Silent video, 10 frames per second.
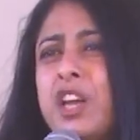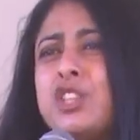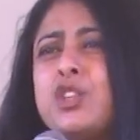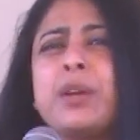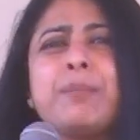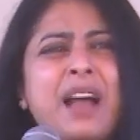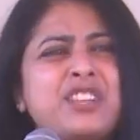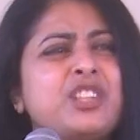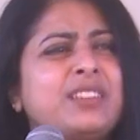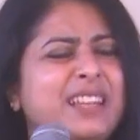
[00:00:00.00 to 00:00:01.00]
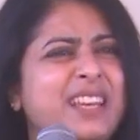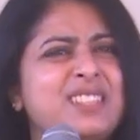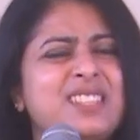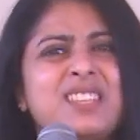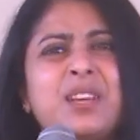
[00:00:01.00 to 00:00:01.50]
So imagine this,
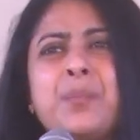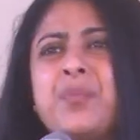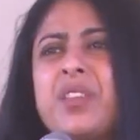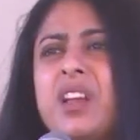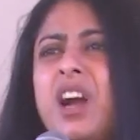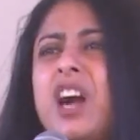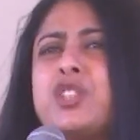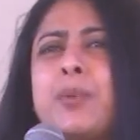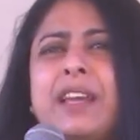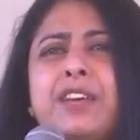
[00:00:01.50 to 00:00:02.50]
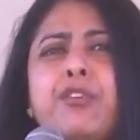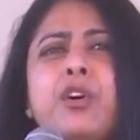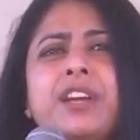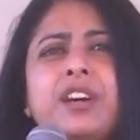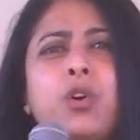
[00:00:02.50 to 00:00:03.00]
a
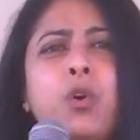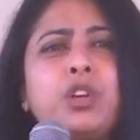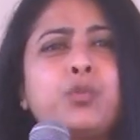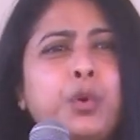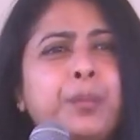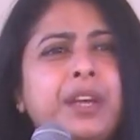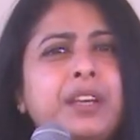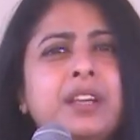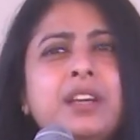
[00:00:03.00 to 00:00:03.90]
24-year-old woman